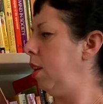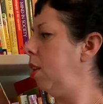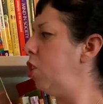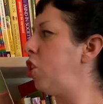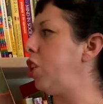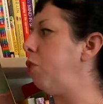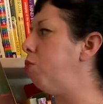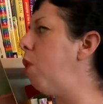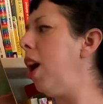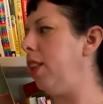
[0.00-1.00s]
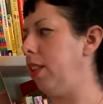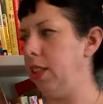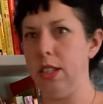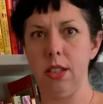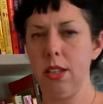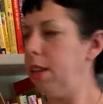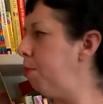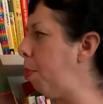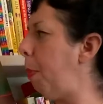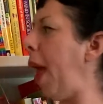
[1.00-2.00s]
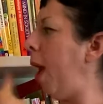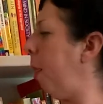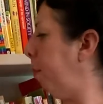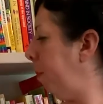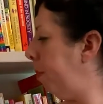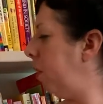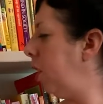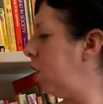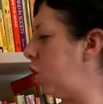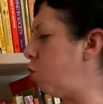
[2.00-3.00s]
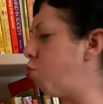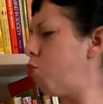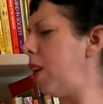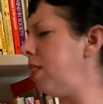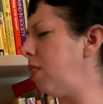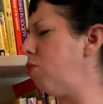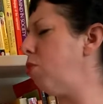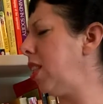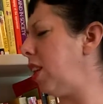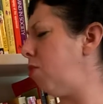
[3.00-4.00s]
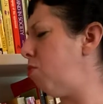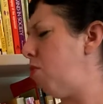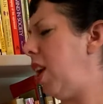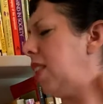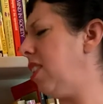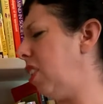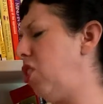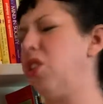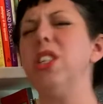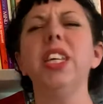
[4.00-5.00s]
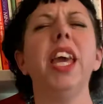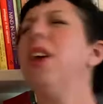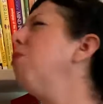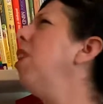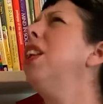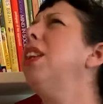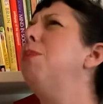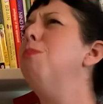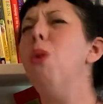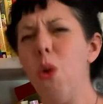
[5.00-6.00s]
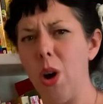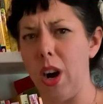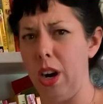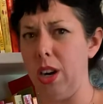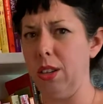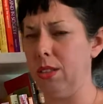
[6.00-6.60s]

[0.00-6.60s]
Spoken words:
She runs. Bam! She runs and runs and runs until she can't run anymore.